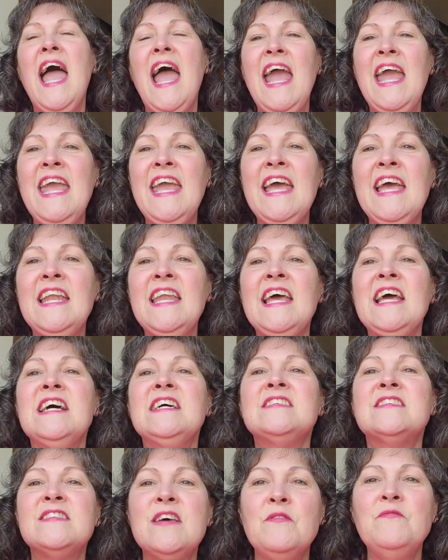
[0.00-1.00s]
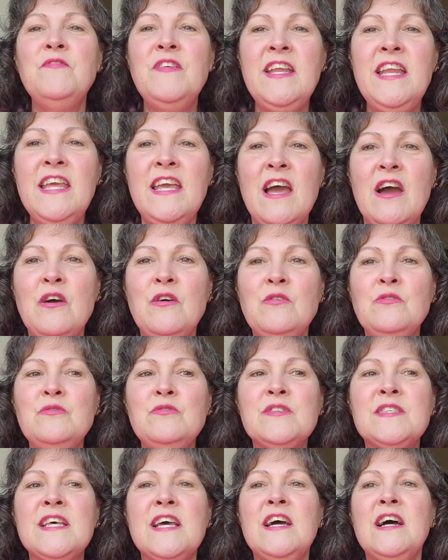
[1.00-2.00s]
and some
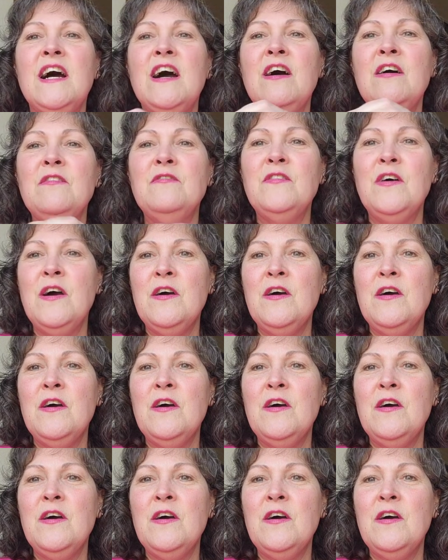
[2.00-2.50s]
videos of,